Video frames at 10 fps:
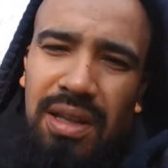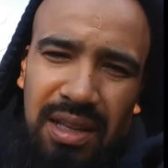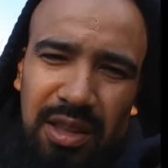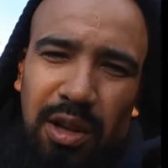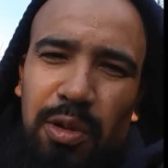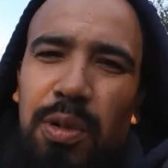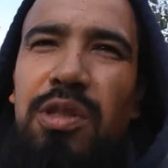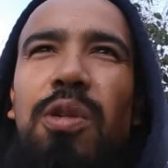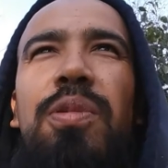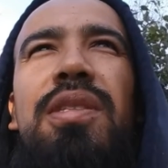the other one's
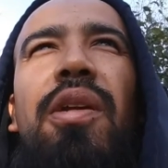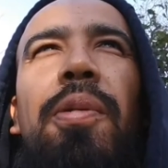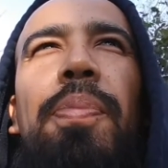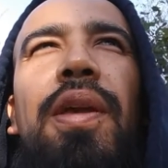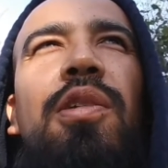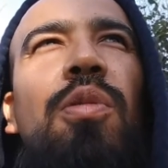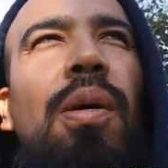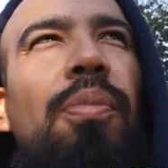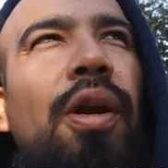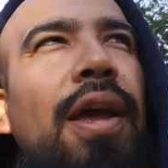always there to pick you
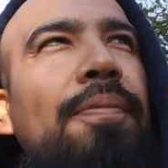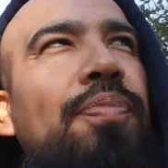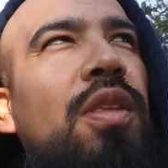up, right?